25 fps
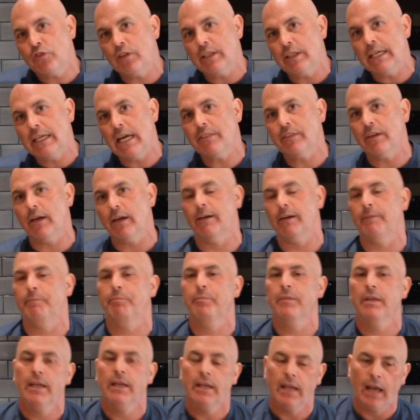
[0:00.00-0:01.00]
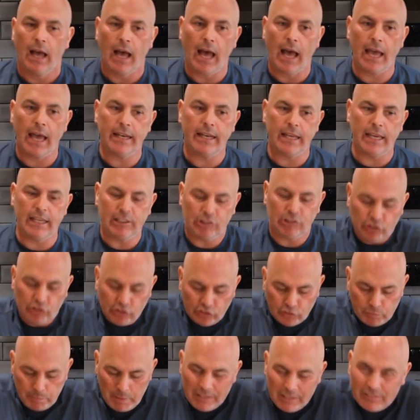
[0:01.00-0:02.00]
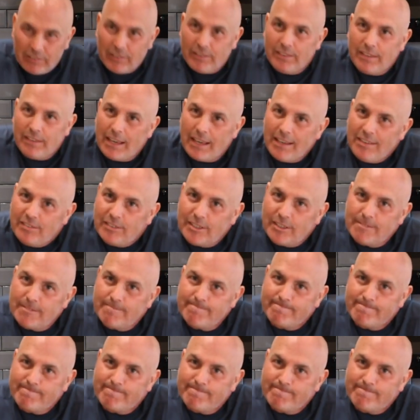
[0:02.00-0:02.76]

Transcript: together, and it just makes it nice